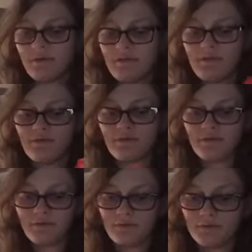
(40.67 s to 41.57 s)
These
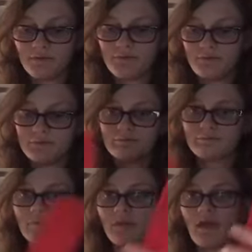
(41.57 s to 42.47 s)
are,
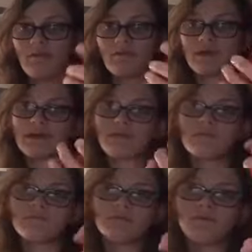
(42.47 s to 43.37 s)
I've got
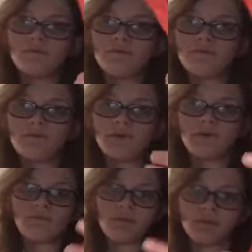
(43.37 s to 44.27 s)
several things
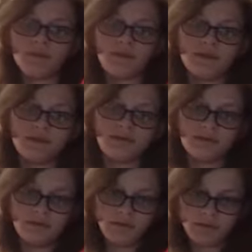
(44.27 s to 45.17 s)
of red ribbon
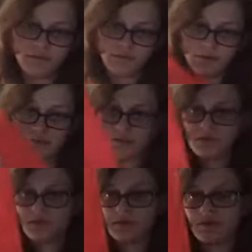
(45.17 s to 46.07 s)
here,
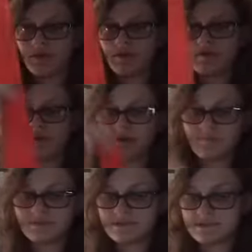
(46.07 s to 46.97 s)
like
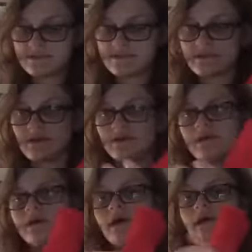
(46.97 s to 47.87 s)
strips.
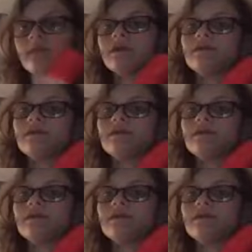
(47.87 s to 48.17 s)
I'm gonna